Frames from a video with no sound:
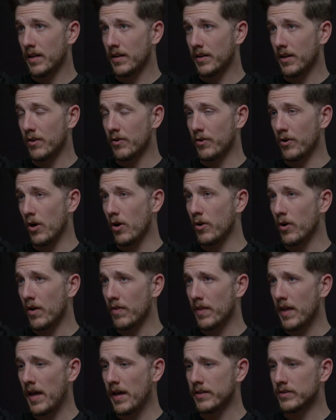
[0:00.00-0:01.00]
another note
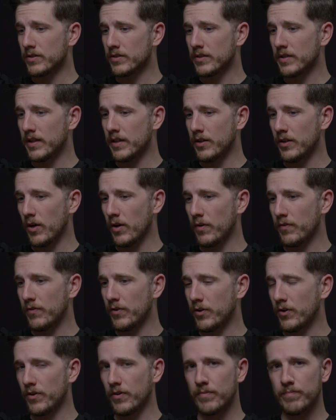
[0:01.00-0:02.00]
on that,
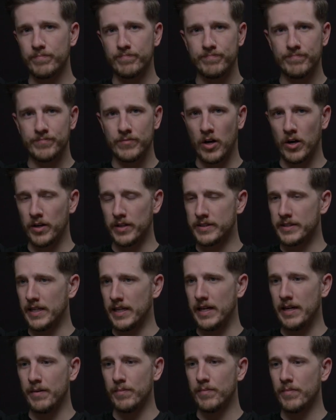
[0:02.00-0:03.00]
if you're on a
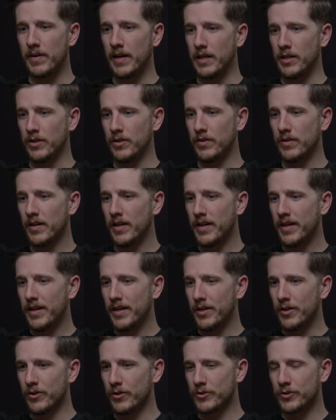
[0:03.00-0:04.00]
team and
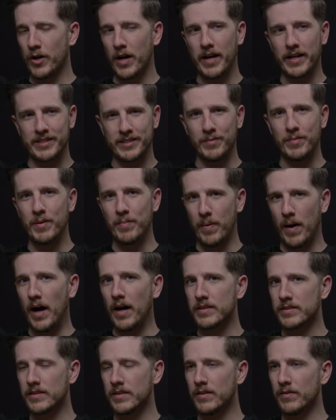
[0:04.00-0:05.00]
you're trying to be
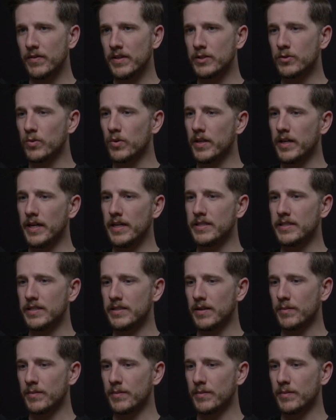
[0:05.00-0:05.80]
positive, it's really easy